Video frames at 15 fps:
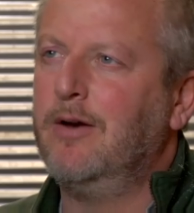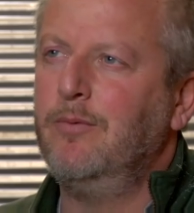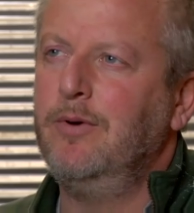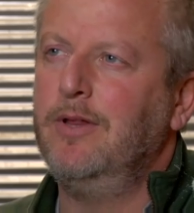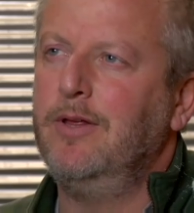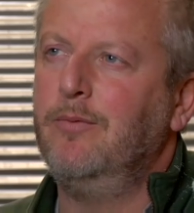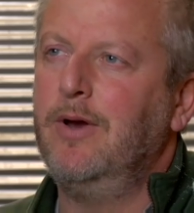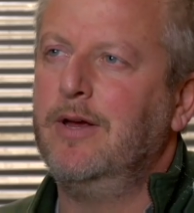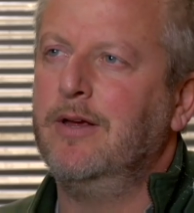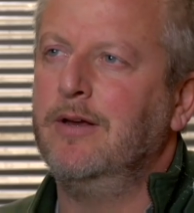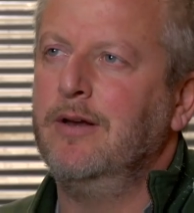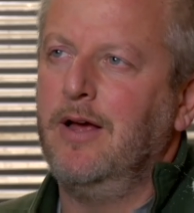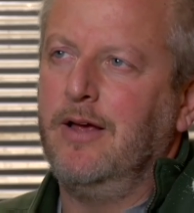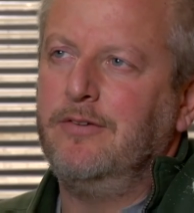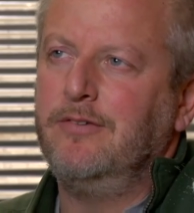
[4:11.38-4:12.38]
not really
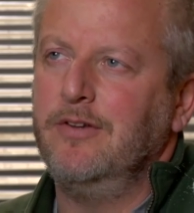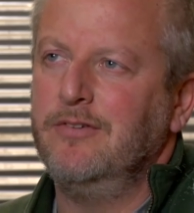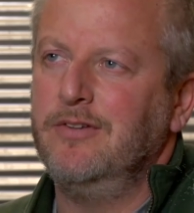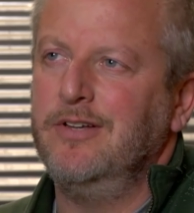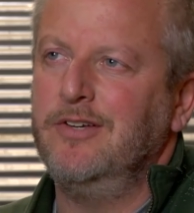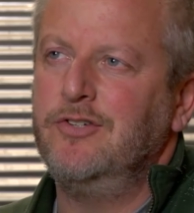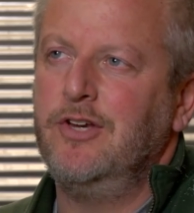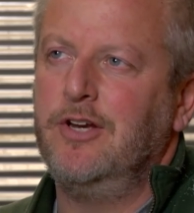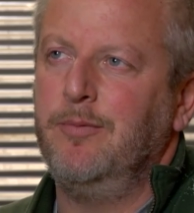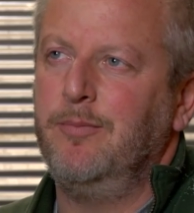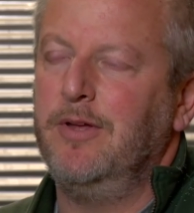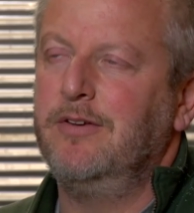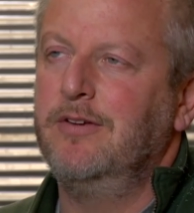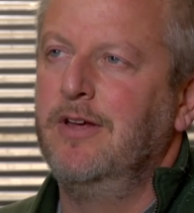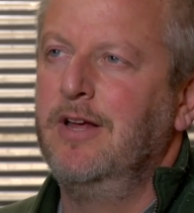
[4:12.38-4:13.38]
recognized as
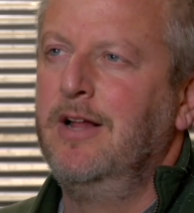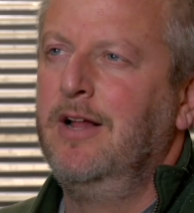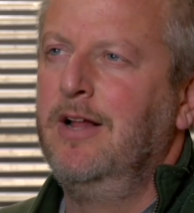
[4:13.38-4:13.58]
legitimate.